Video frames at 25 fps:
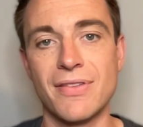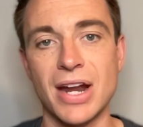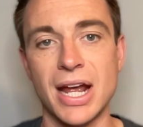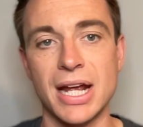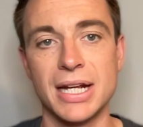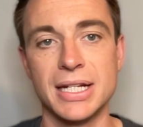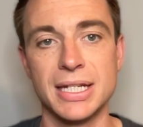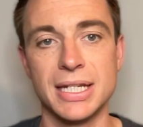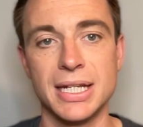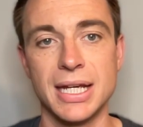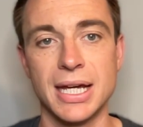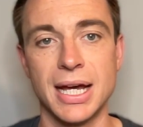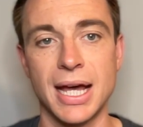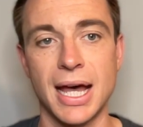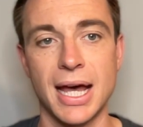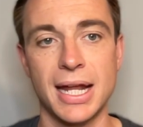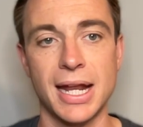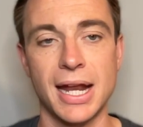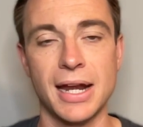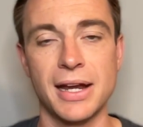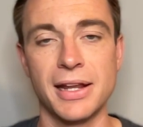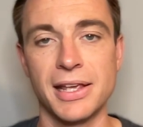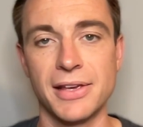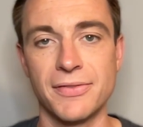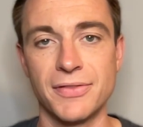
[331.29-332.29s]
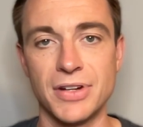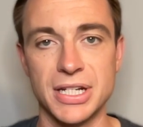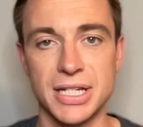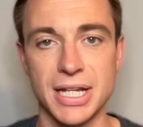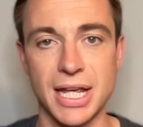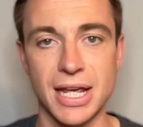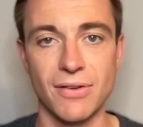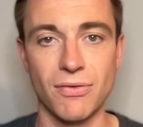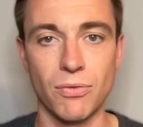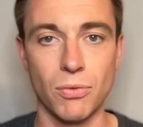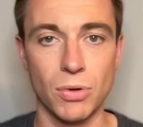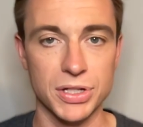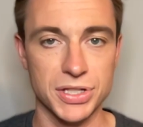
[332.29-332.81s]
an idea on any given
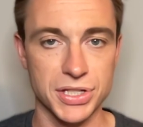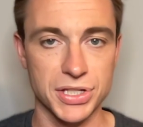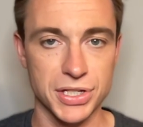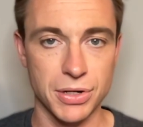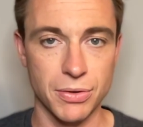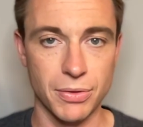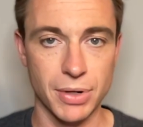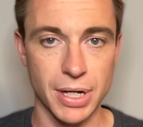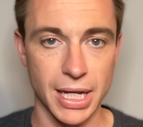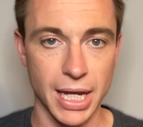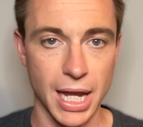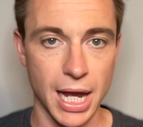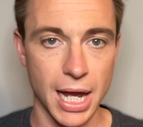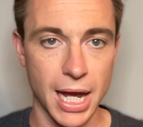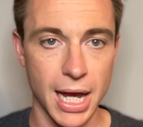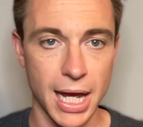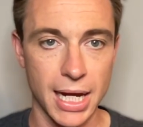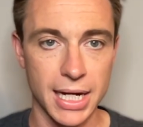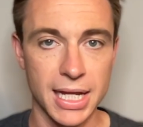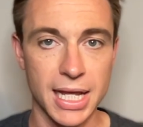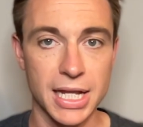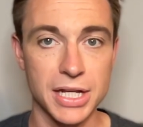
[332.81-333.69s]
day of what's going on.